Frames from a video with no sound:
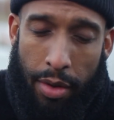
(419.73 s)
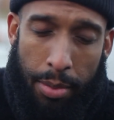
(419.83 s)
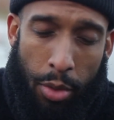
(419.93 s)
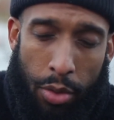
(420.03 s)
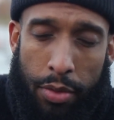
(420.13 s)

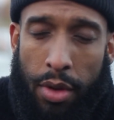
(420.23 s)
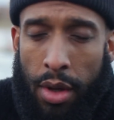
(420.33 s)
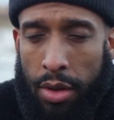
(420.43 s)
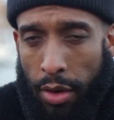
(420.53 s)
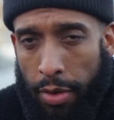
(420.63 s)
very moved.
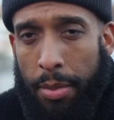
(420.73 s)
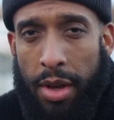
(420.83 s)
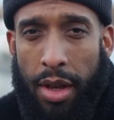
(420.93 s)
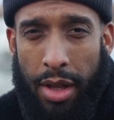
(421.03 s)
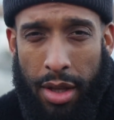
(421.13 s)
So for
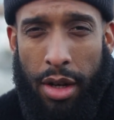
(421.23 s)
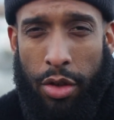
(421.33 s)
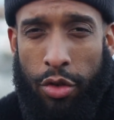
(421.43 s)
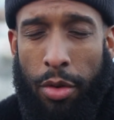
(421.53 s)
me, it did its